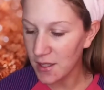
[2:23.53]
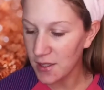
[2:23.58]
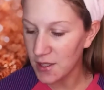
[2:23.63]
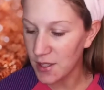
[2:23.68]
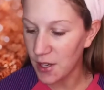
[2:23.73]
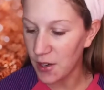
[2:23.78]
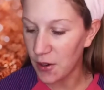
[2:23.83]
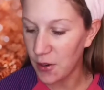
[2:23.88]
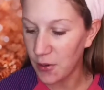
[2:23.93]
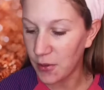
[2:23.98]

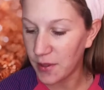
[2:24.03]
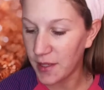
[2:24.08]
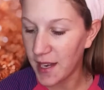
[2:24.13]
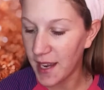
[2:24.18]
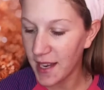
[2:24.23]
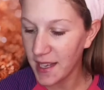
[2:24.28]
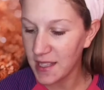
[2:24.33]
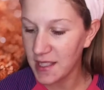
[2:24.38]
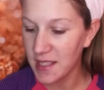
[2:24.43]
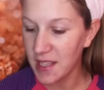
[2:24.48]
So
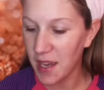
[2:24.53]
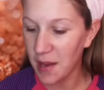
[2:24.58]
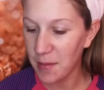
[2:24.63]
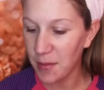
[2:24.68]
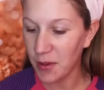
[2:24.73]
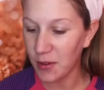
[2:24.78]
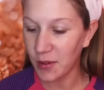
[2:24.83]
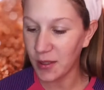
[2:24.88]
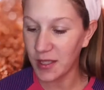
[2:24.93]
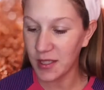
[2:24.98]
next
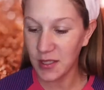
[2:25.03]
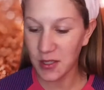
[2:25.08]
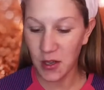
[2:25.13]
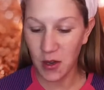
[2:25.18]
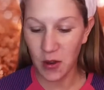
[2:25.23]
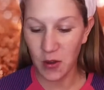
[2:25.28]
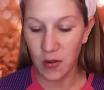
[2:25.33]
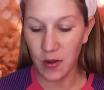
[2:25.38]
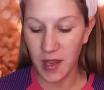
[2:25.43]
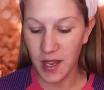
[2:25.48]
I'm going to
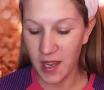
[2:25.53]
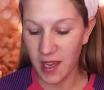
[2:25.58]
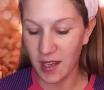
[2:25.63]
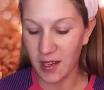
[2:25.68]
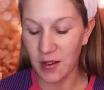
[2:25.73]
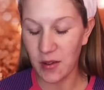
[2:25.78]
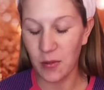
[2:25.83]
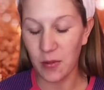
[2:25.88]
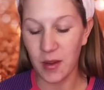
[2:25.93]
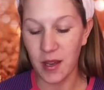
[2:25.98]
go
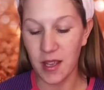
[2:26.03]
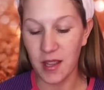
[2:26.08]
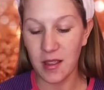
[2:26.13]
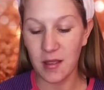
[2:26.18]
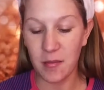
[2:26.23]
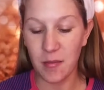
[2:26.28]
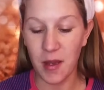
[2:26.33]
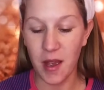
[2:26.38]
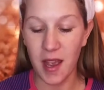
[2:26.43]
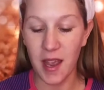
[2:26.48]
in
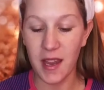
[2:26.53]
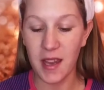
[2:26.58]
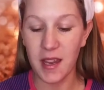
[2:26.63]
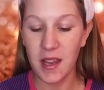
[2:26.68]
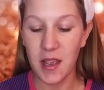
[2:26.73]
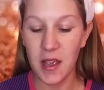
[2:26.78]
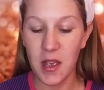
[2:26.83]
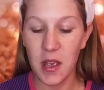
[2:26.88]
with my